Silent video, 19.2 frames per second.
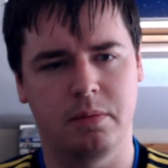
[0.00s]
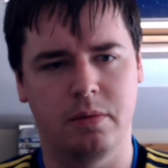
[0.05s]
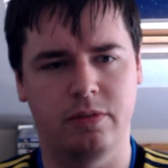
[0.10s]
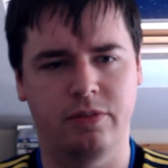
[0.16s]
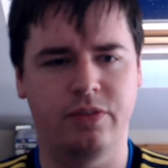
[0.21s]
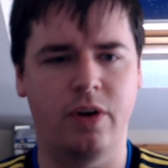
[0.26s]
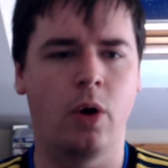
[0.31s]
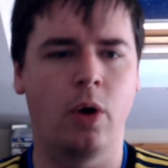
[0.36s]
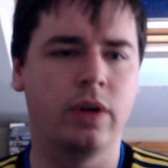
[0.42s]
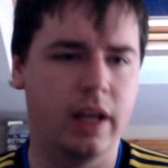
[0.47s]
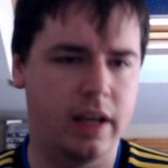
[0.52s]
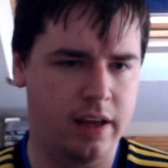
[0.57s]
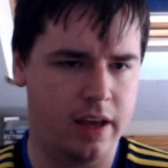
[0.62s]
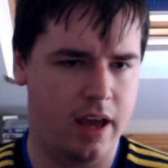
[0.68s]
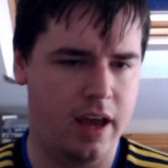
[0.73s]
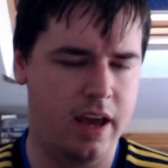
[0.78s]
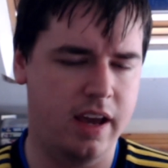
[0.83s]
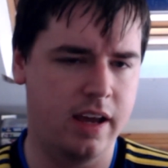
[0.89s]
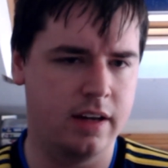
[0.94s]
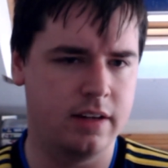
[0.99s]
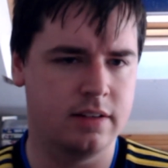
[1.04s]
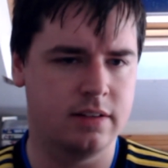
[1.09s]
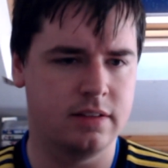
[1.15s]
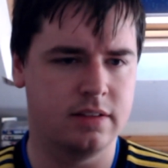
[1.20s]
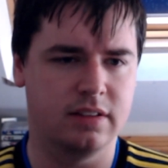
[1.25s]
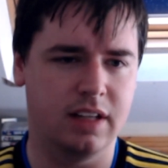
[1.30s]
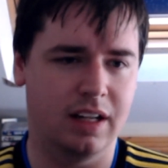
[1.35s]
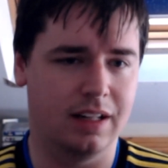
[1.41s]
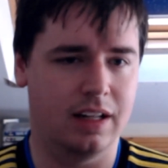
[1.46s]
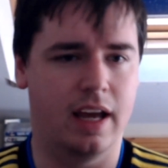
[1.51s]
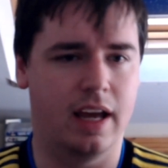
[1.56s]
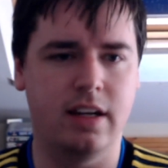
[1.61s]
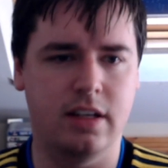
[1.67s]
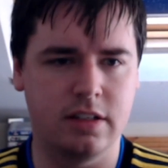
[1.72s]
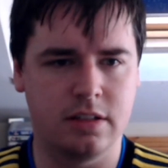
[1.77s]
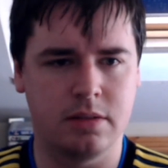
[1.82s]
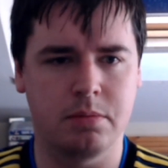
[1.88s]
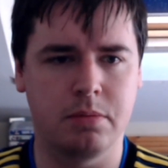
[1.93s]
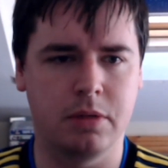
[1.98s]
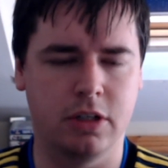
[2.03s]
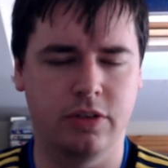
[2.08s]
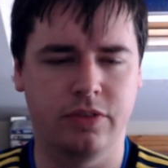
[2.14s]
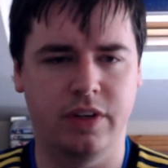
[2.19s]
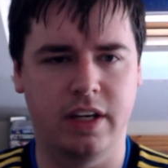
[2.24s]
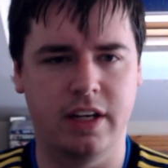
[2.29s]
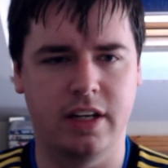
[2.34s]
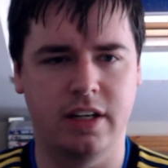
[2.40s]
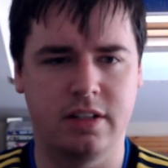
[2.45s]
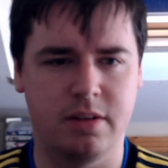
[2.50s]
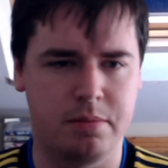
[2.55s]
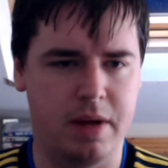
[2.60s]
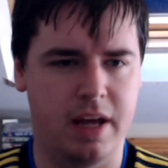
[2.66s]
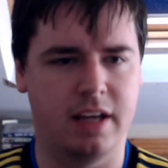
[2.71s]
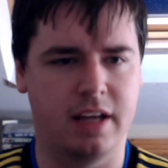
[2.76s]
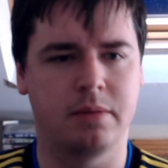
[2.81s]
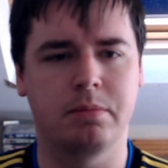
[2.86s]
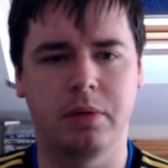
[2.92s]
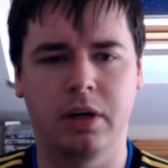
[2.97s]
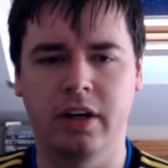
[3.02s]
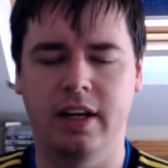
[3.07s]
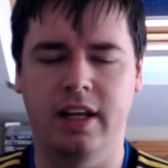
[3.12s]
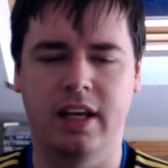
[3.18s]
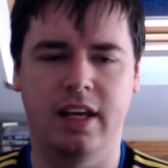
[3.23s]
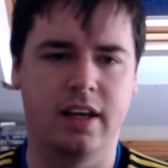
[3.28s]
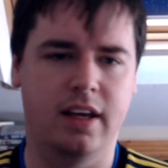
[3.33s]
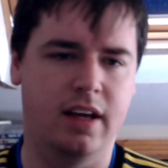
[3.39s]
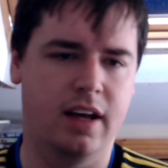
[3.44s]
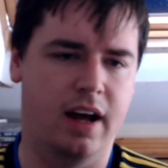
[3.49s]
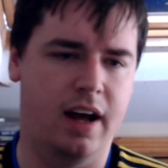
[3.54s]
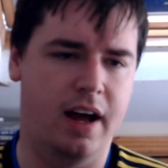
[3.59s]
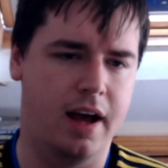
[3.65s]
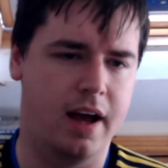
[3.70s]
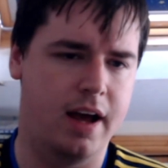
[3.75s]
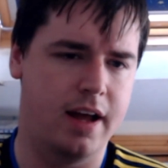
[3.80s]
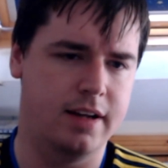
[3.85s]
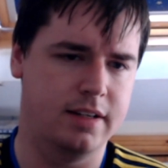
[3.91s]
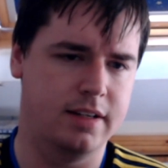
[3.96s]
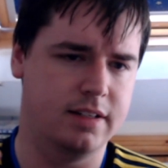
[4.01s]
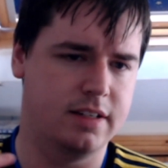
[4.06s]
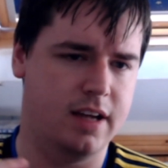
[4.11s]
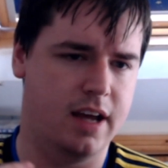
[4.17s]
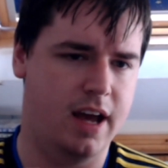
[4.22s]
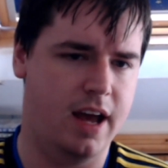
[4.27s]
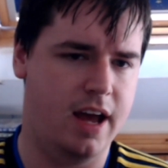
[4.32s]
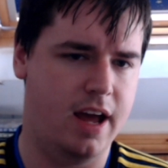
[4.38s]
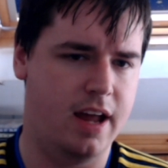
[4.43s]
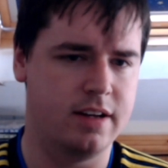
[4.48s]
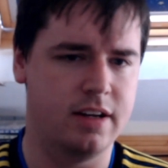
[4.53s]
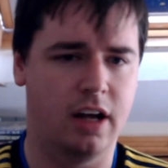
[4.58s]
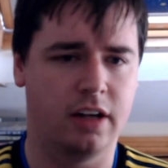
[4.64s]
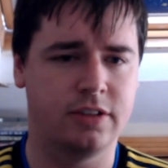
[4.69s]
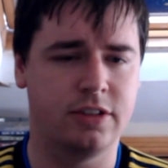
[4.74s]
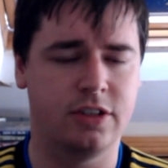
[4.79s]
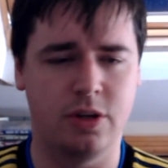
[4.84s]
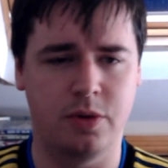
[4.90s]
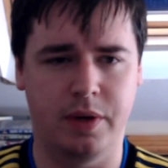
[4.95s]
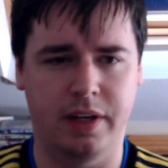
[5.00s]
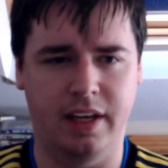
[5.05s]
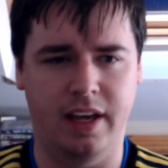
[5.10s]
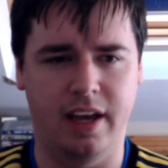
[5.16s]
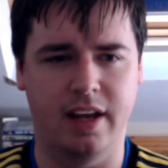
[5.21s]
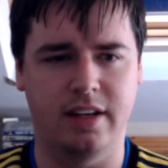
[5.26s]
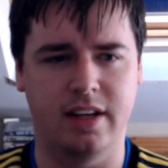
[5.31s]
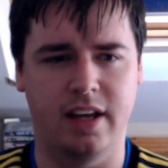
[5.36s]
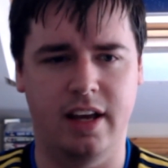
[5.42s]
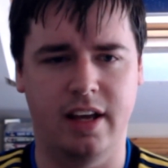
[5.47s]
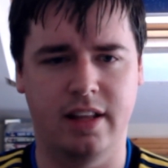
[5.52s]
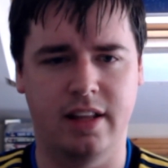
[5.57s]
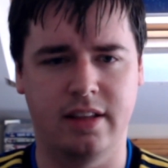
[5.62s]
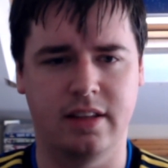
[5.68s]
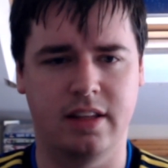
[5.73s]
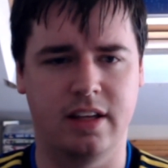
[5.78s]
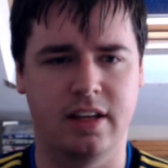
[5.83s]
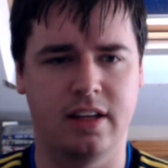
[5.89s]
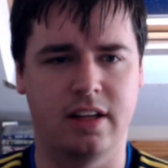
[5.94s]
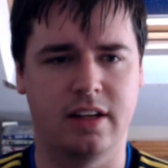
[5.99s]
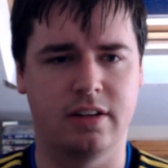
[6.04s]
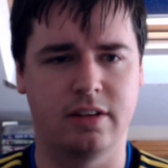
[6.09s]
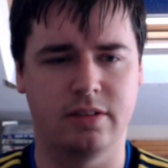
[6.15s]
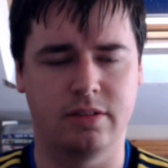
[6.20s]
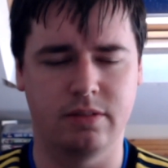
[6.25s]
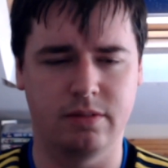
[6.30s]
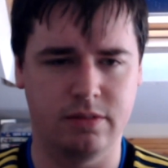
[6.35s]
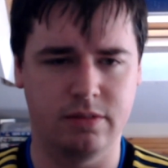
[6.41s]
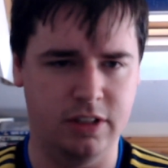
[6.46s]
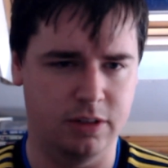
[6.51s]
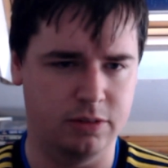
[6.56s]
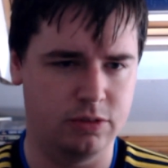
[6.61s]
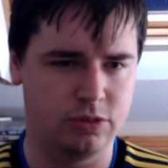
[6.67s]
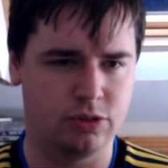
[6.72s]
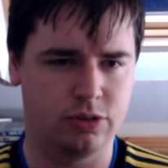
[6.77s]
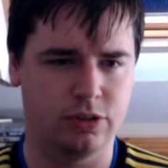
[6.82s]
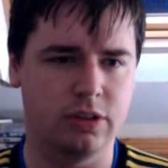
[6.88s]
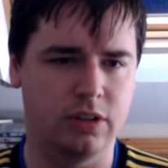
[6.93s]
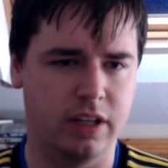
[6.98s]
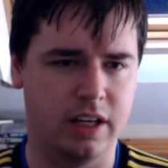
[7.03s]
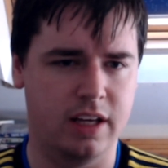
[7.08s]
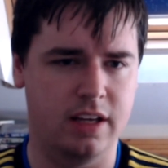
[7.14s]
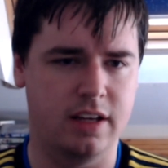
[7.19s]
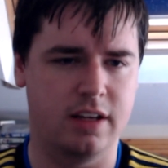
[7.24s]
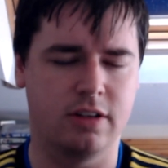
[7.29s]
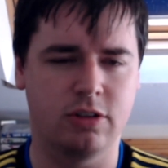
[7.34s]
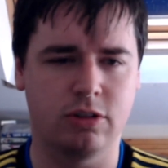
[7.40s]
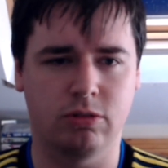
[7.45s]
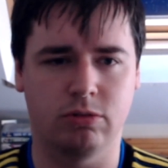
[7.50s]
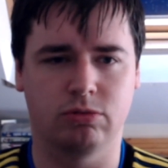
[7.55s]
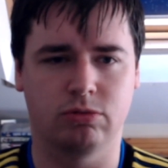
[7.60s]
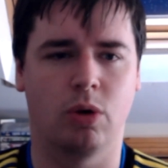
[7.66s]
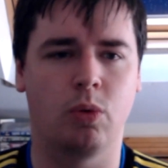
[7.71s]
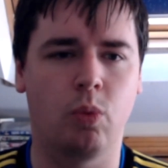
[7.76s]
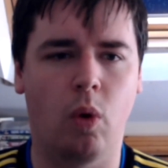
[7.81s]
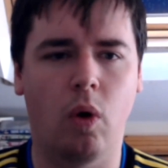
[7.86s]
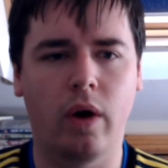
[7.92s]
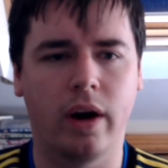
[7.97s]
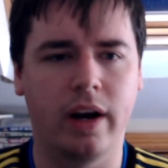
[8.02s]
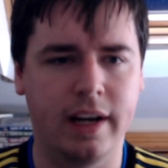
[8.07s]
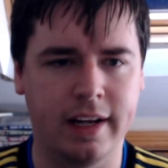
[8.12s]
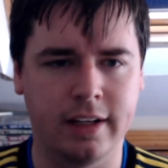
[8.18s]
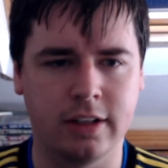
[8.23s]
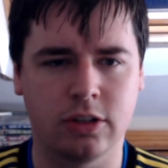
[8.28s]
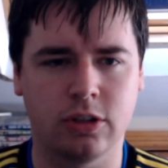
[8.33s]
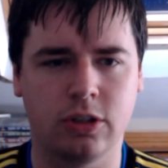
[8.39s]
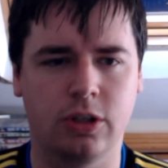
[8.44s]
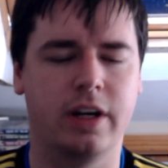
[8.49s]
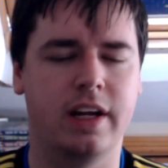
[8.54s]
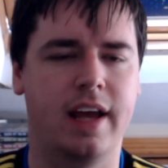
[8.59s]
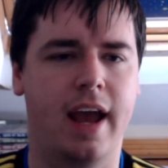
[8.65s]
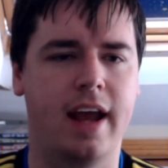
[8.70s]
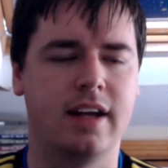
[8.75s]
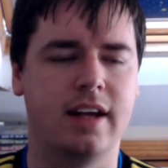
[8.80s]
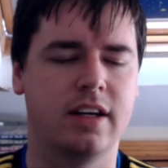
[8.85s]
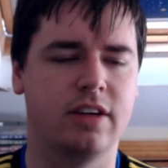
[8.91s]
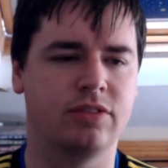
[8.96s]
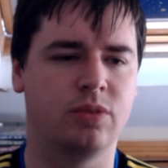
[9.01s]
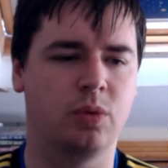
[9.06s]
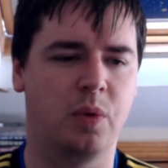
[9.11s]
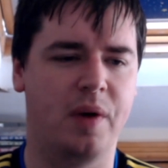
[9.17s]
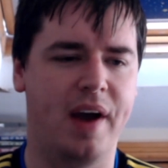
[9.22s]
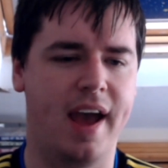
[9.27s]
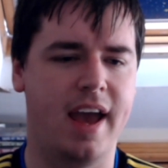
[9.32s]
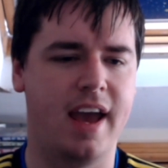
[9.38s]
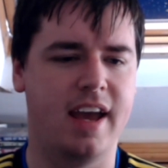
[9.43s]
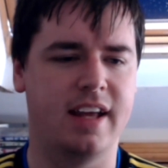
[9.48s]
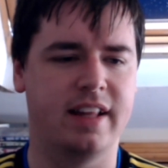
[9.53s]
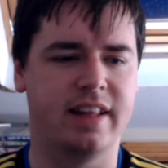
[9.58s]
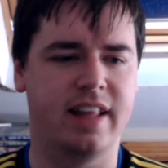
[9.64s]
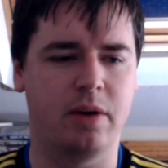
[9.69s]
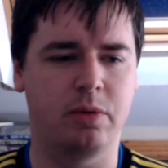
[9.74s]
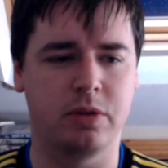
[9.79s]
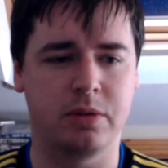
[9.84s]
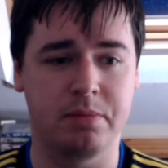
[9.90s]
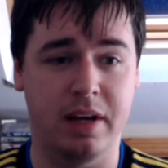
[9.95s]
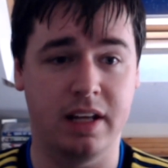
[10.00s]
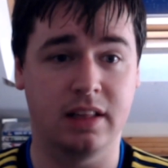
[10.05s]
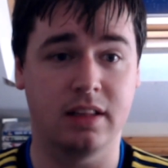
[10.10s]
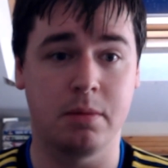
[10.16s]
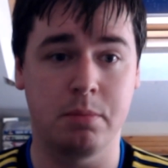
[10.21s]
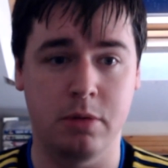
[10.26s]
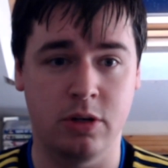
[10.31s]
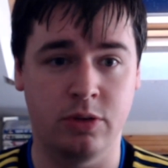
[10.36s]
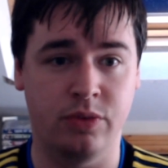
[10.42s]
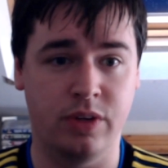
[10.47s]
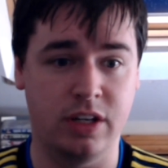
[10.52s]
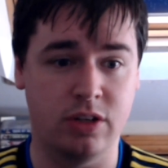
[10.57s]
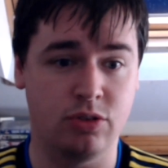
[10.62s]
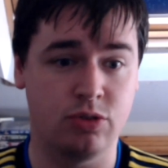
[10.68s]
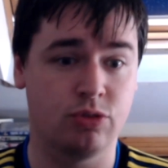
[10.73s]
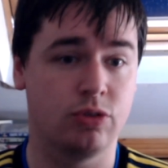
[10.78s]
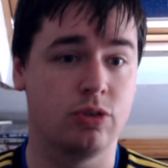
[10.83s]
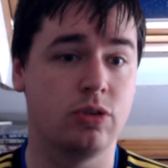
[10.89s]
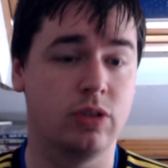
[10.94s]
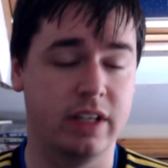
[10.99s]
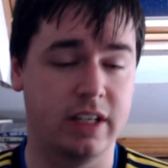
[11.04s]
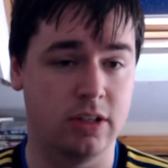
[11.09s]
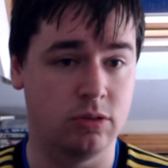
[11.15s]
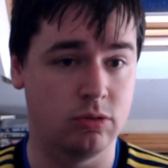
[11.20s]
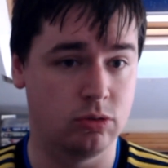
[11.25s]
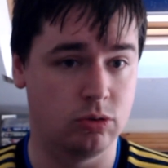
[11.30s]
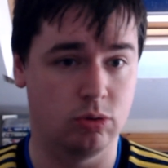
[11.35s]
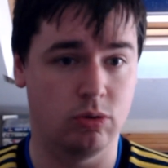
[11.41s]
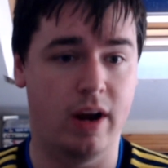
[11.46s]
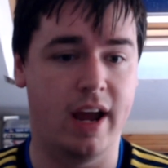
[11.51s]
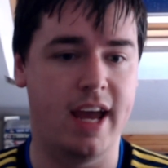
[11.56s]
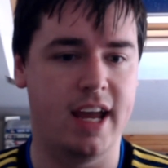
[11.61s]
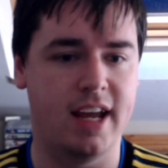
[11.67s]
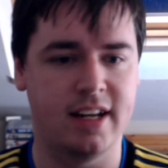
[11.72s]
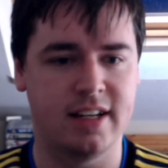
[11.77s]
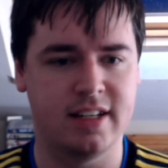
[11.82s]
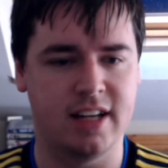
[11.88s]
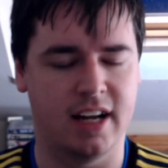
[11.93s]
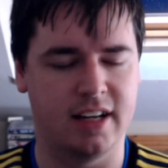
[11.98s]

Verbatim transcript: phoning in the latest movie to make money and not doing it in the, you know, truly rewarding creative way that would make the movie truly great.